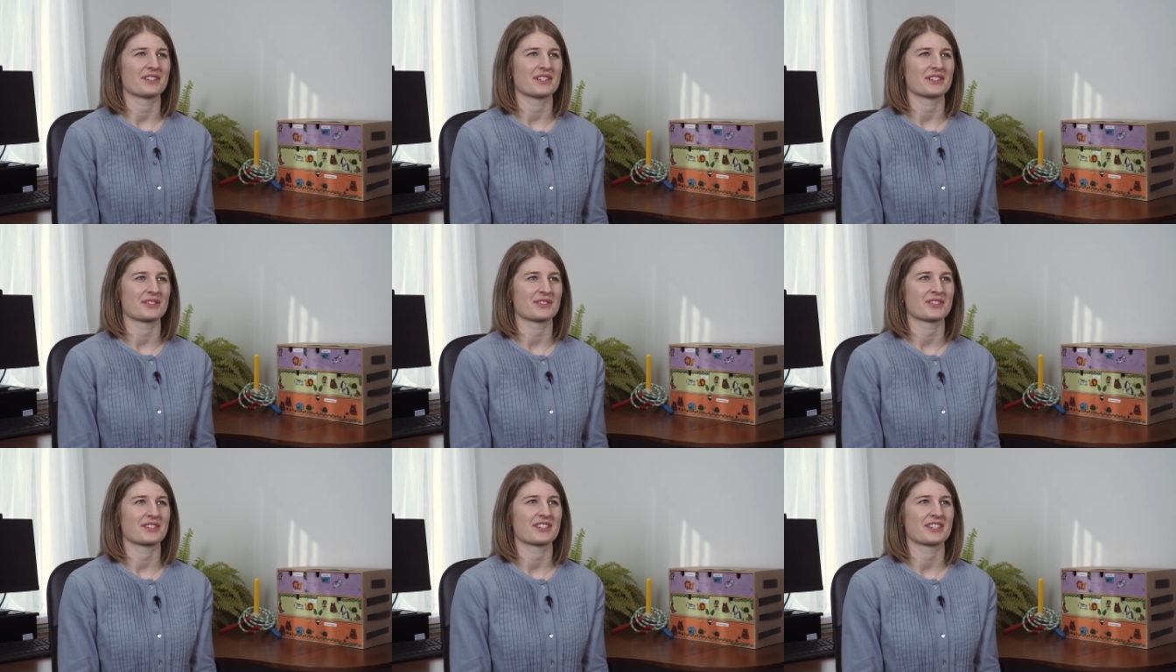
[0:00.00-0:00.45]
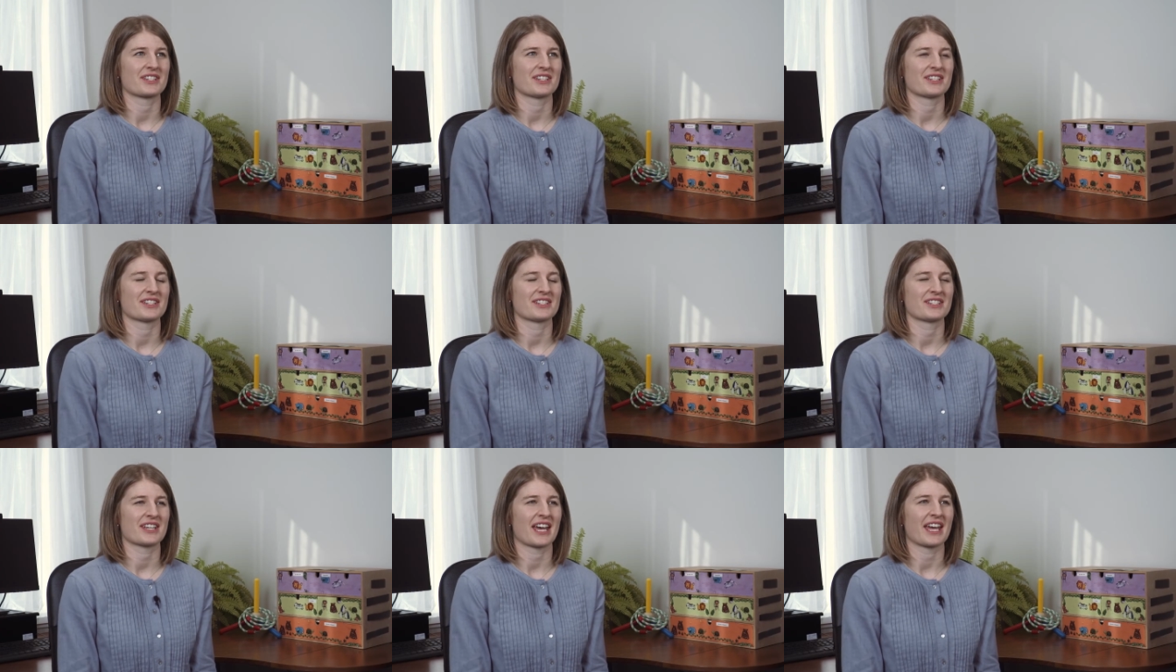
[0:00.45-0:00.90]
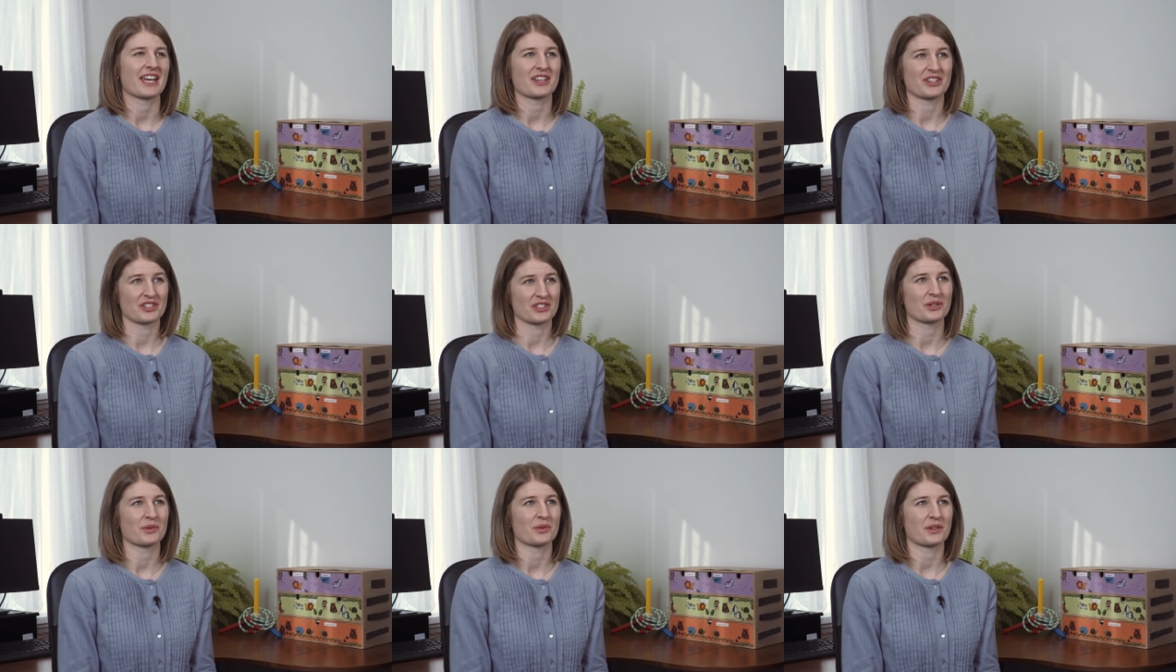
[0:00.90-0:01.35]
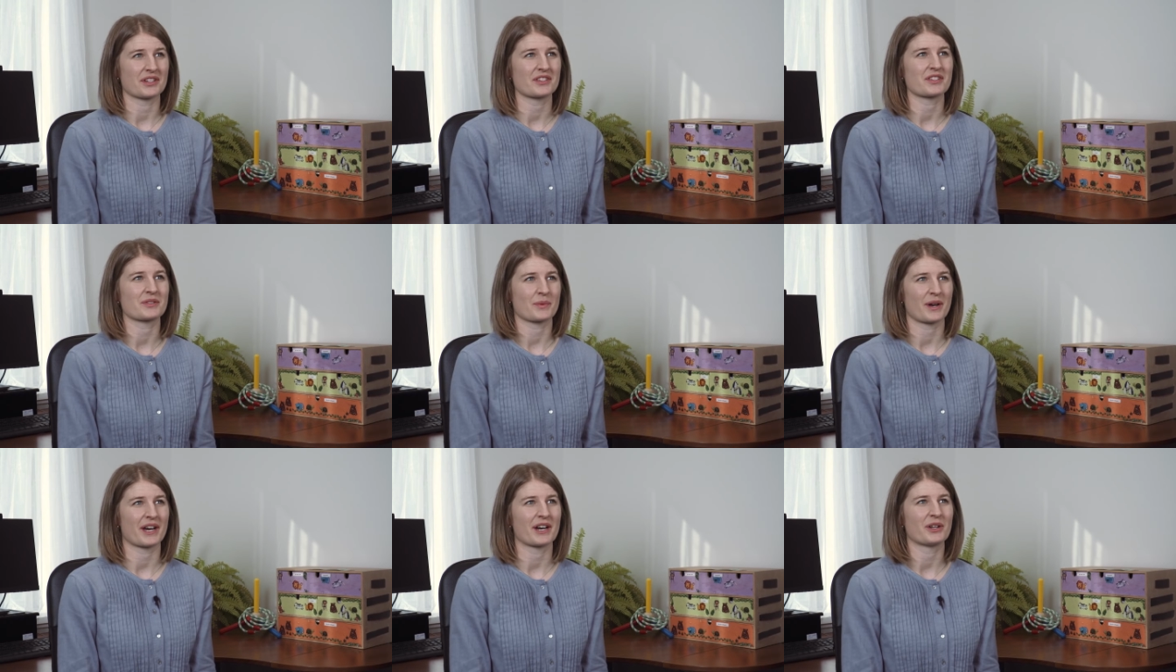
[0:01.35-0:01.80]
just taken to it
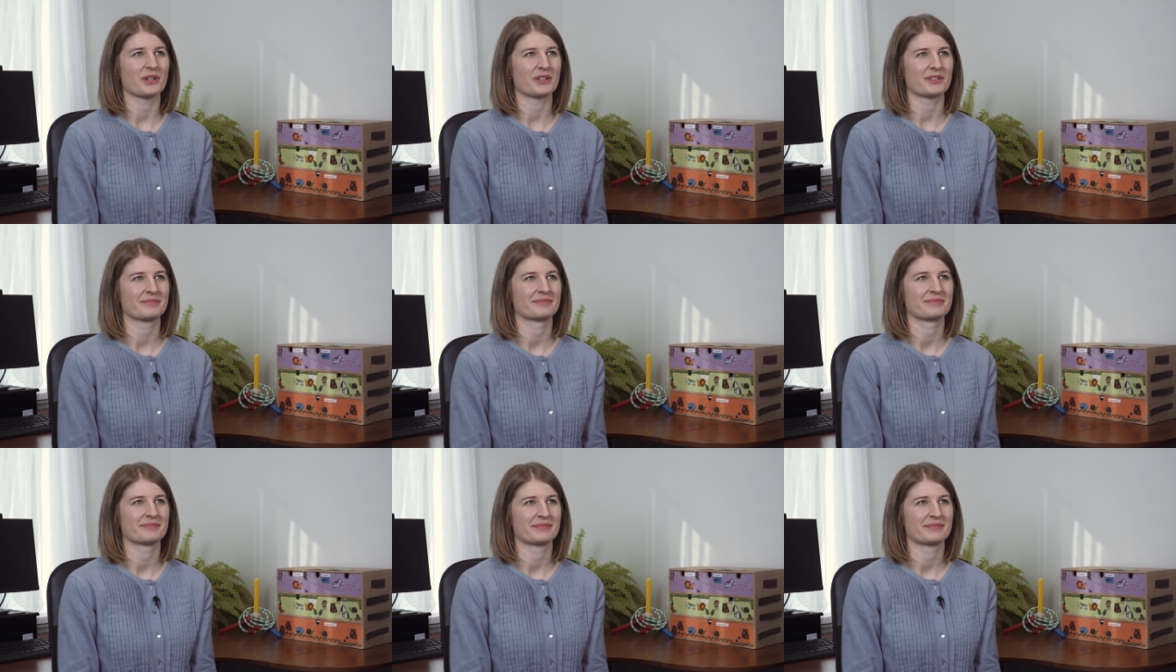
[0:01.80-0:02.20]
as well.